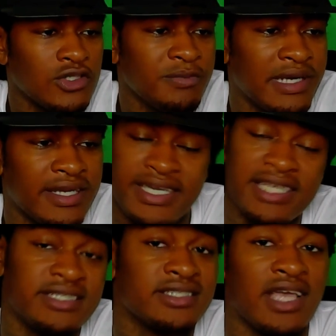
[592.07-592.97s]
You better
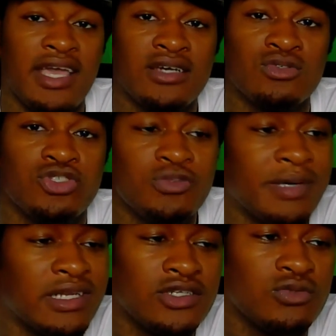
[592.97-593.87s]
catch his ankles, you
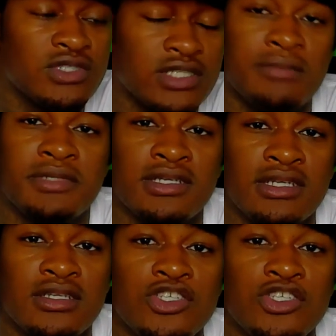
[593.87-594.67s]
better do something.